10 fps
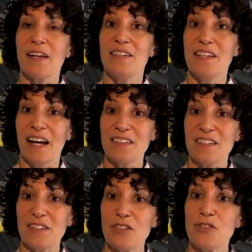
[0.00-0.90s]

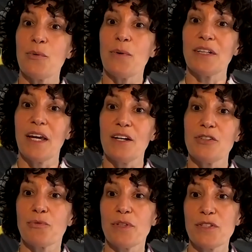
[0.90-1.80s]
nexus to
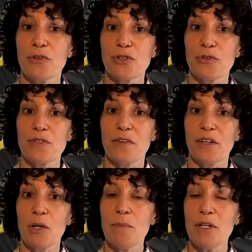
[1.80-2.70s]
engage researchers in
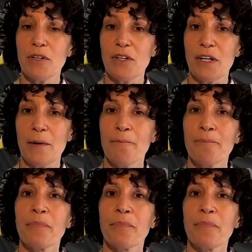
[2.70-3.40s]
the community,